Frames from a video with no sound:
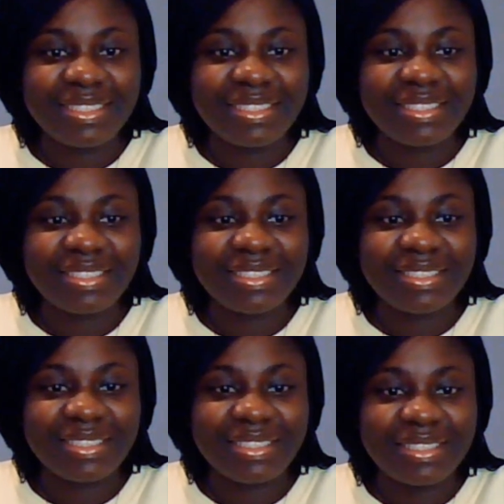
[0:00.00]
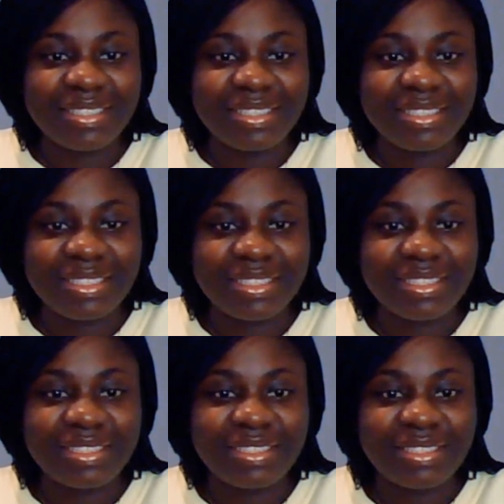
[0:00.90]

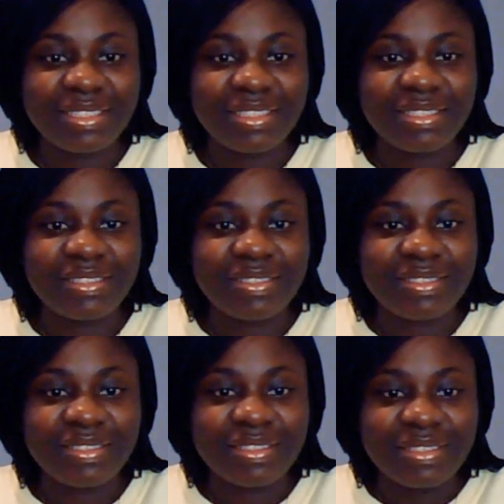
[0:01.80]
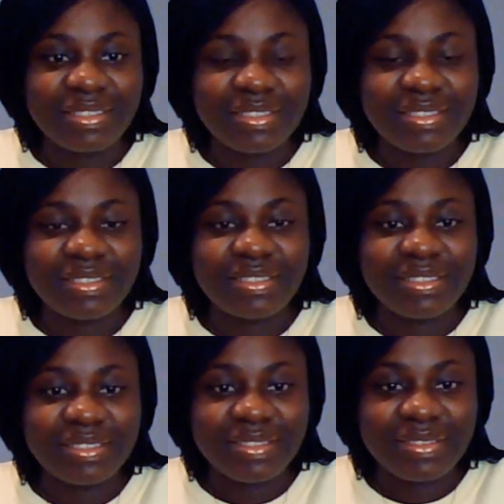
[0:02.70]

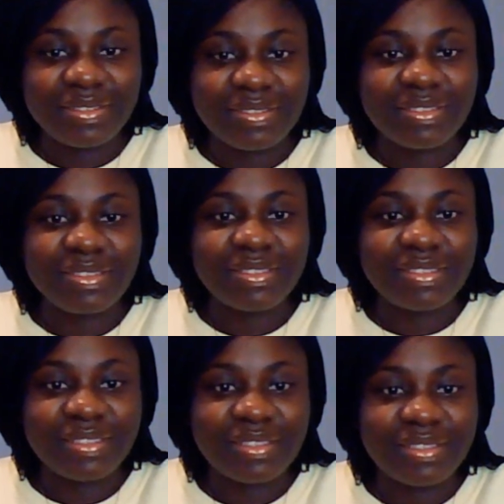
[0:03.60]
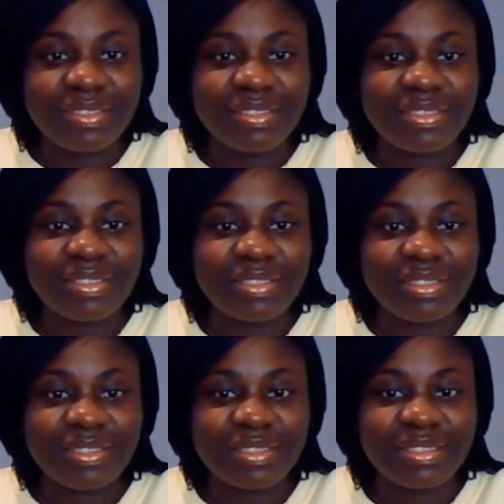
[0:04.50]

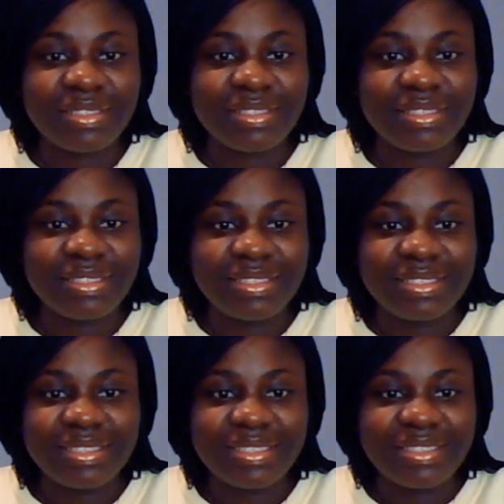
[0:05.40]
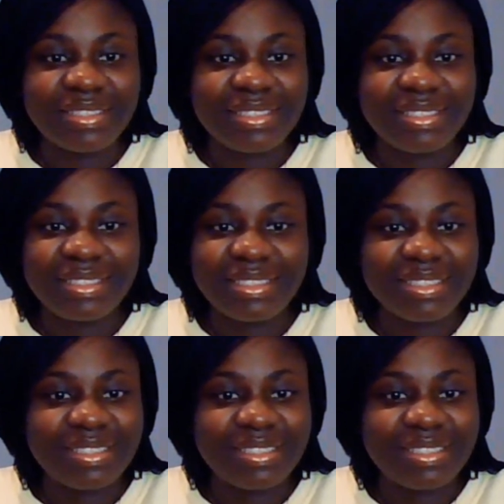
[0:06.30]
The person shown says nothing.